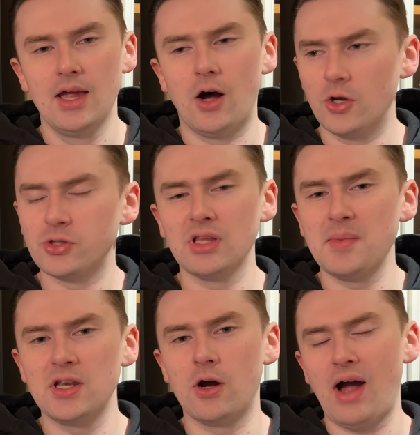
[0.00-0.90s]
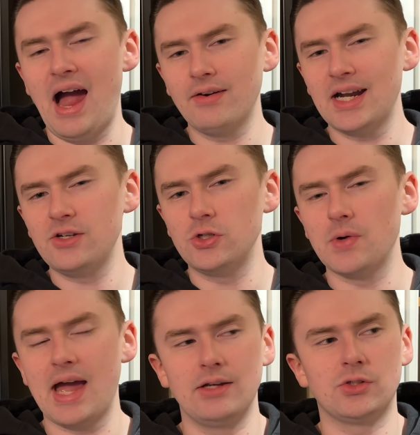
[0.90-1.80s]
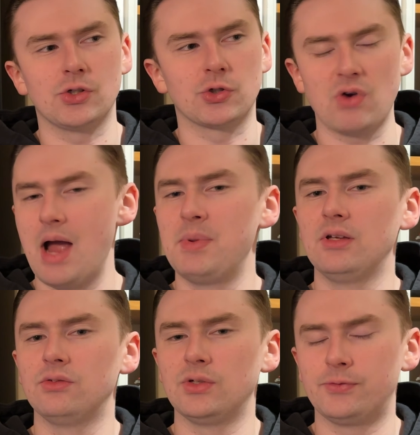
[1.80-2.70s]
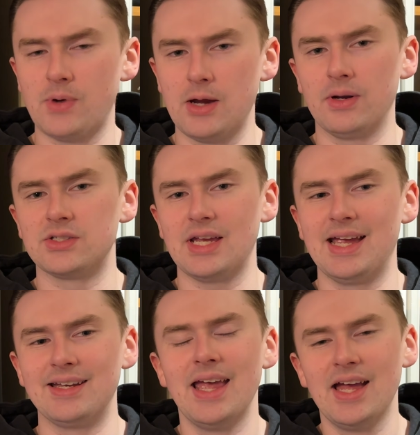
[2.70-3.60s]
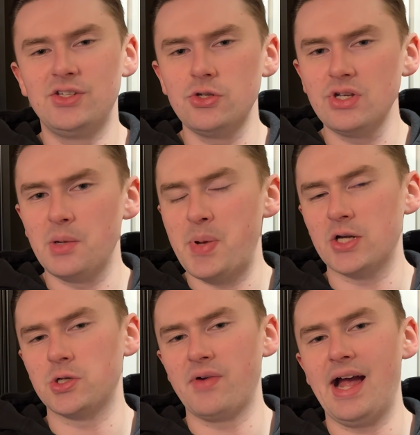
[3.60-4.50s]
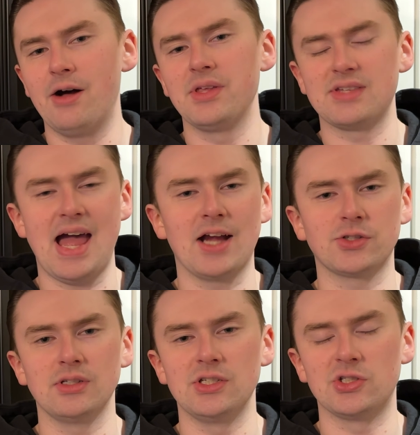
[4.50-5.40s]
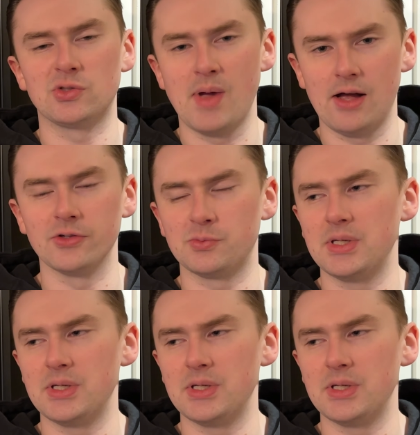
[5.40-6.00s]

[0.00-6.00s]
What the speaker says: Also, let me know, how did I do at describing the fragrance, and did you get a picture of how this actually smells?